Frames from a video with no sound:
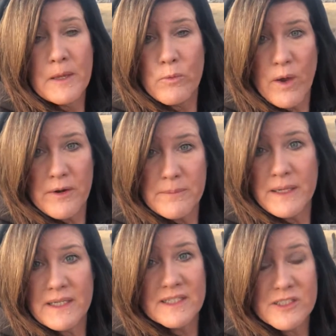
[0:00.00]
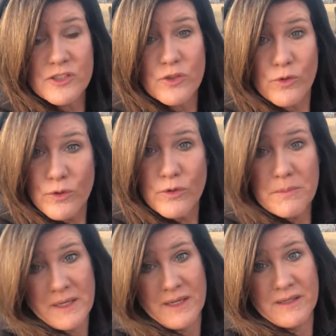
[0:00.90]
water buckets through the
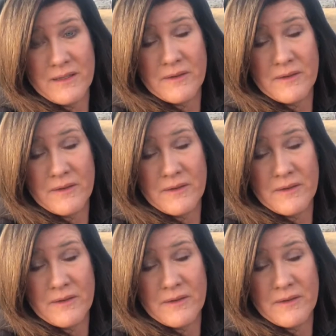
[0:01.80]
mud.